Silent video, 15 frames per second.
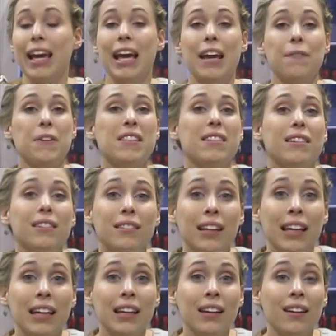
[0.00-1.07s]
If it's
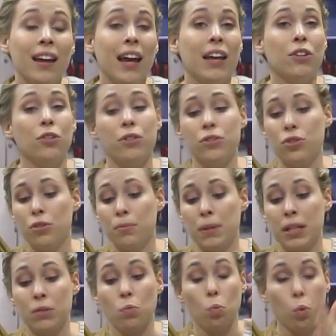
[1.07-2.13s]
clean and your
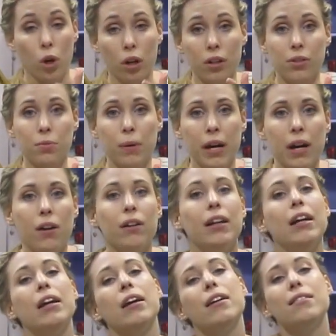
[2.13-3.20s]
instrument works well,
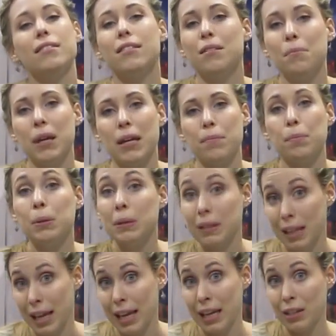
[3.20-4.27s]
it's going to make
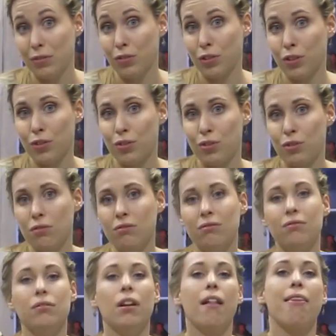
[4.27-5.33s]
playing for your
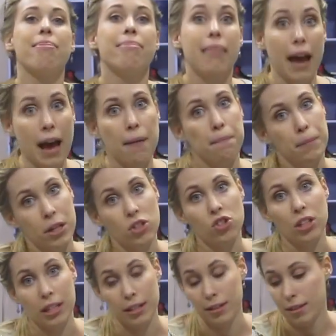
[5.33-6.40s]
student that
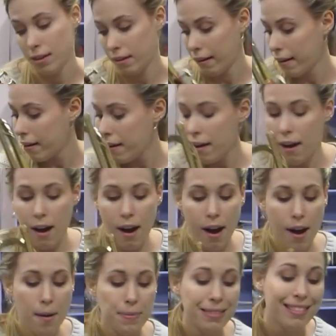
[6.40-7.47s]
much easier.
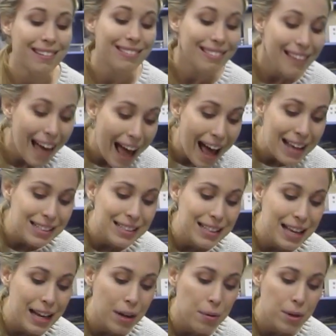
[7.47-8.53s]
The last
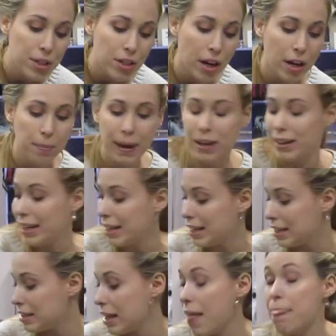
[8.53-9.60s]
thing I want to talk about
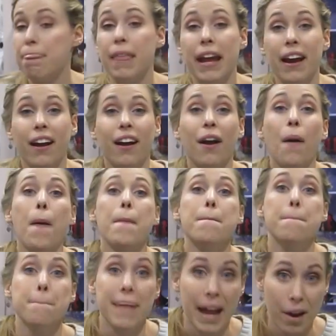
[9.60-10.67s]
is their
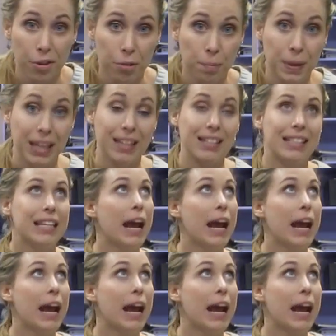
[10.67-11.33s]
mouthpiece.